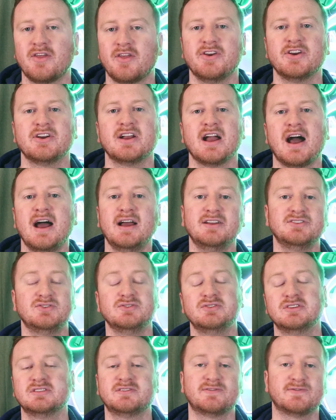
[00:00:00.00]
other guys
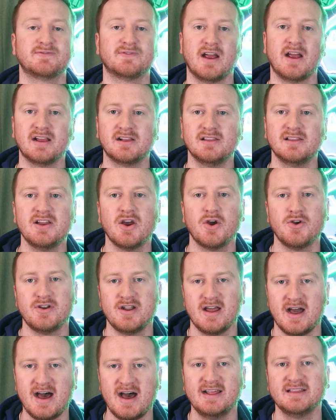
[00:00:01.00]
who just frankly are
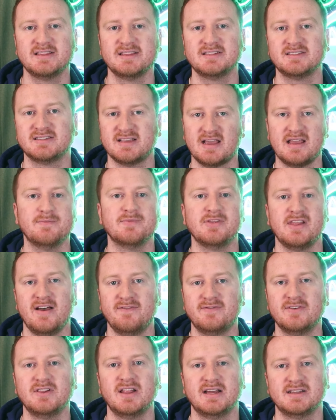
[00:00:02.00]
not at the same
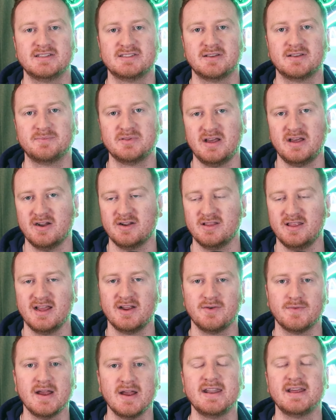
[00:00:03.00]
level as a player
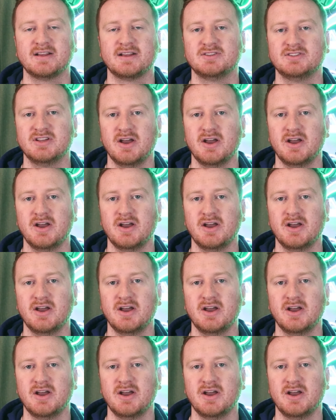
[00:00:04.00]
like Reddick.